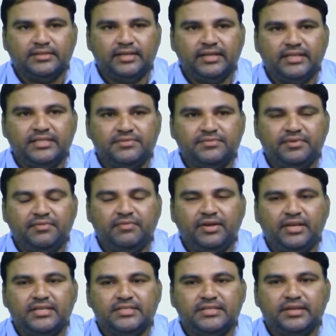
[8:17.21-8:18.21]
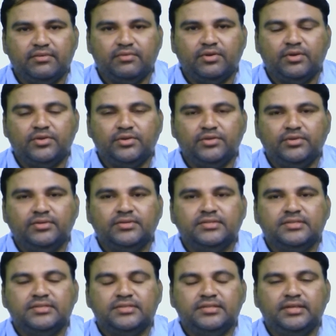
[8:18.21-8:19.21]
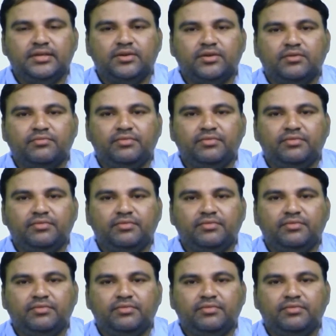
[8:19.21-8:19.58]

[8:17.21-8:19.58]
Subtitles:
that is V1 is equal to 0.